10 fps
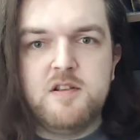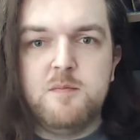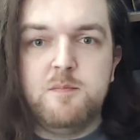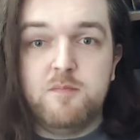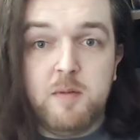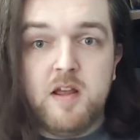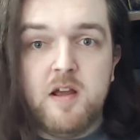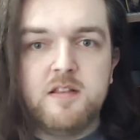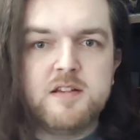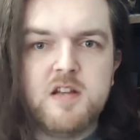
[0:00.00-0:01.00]
You've probably
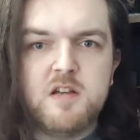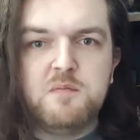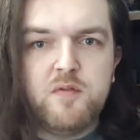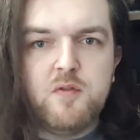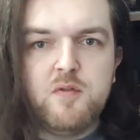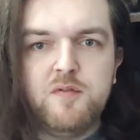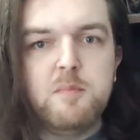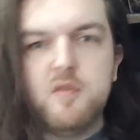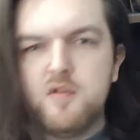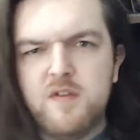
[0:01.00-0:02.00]
heard that term before for
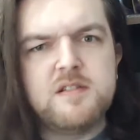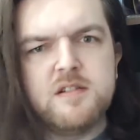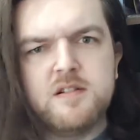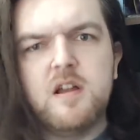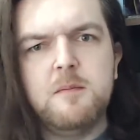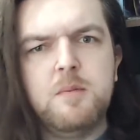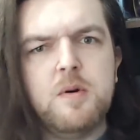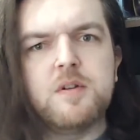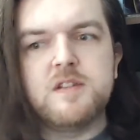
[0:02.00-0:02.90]
movies and books,